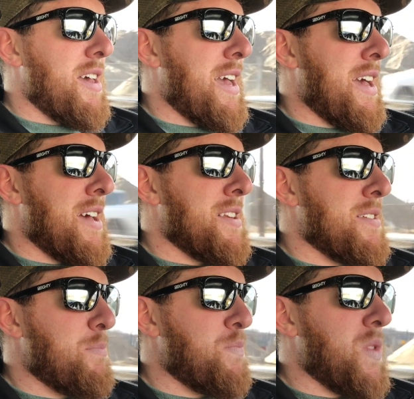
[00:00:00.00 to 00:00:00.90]
and,
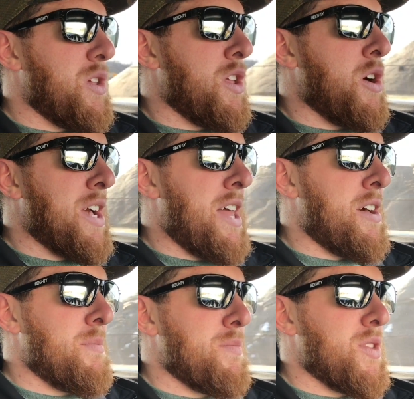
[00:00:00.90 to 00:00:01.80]
you know, kind
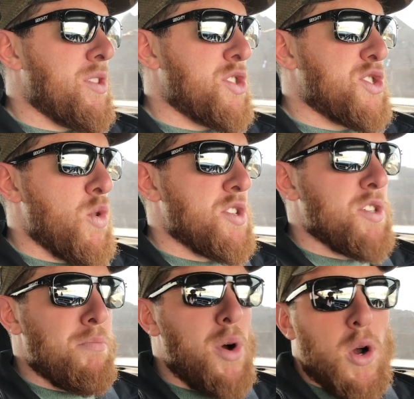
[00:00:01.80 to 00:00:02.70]
of source
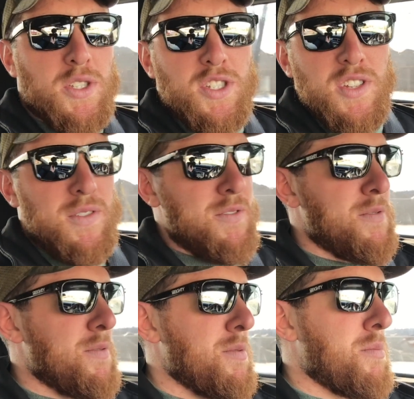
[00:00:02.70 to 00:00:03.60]
some parts
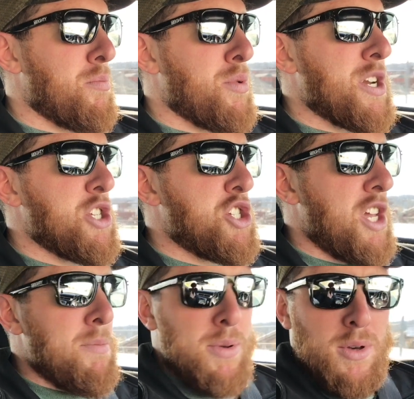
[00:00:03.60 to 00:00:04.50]
pretty
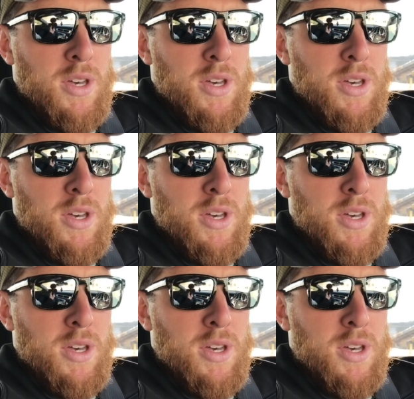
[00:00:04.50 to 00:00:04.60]
cheap,